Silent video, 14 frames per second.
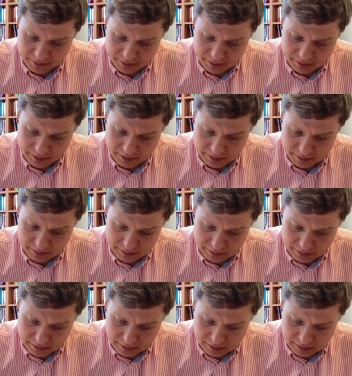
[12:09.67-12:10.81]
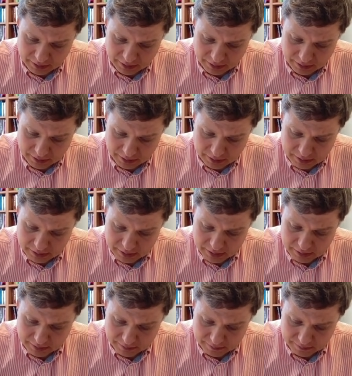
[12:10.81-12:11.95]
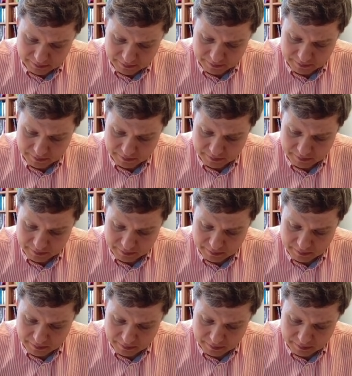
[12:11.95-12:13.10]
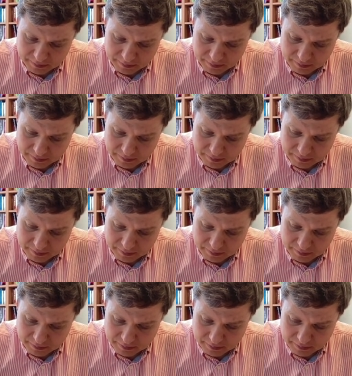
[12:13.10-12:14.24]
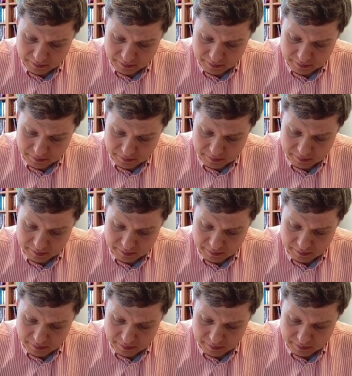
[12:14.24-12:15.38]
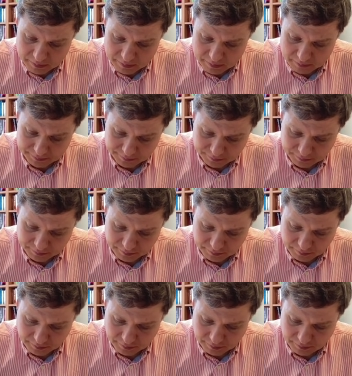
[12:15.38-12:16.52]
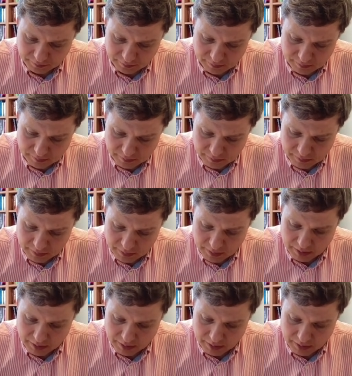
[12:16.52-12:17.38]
(no one is talking)